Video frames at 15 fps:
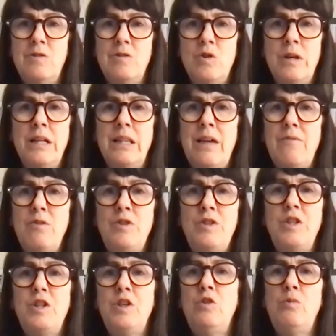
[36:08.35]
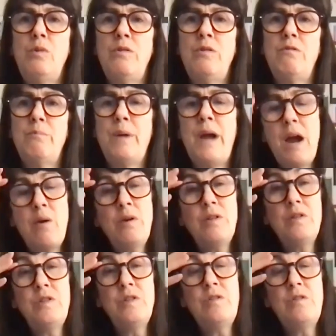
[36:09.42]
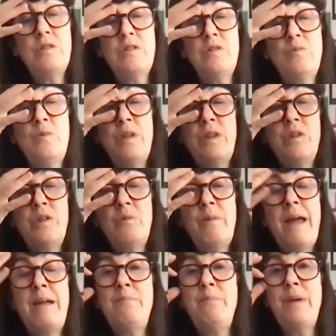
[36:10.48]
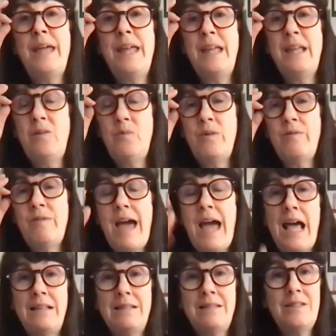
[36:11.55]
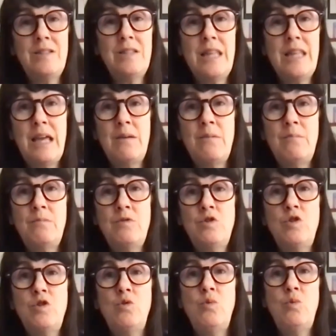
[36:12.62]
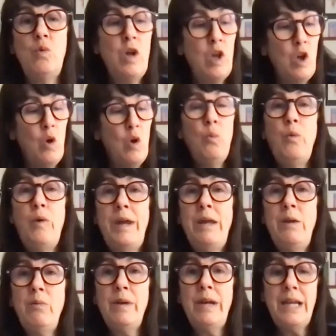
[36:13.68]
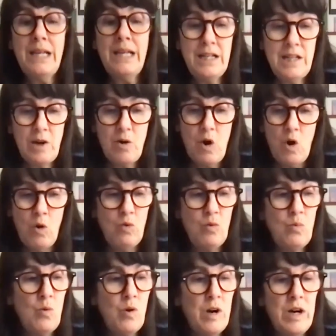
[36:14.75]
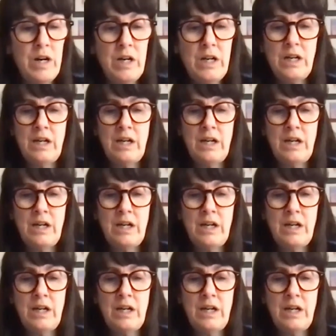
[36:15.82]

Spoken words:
during level 2. We've empowered students with the red pen. We've asked them to reread their own work.